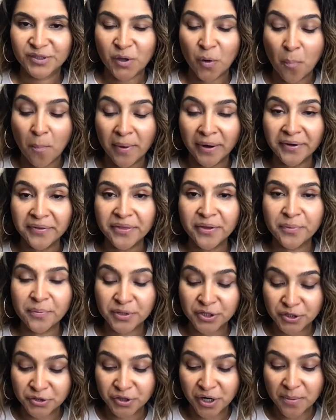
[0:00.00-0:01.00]
So Martha
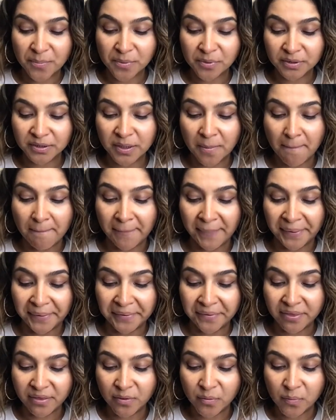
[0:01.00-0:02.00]
was troubled,
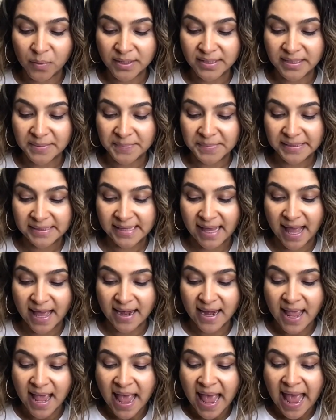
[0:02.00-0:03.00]
Martha was
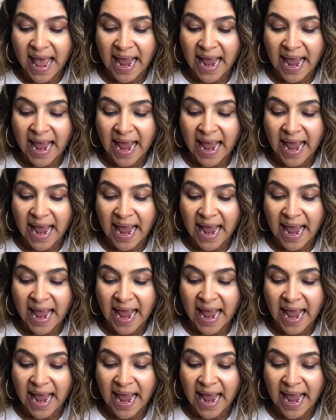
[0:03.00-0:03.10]
upset,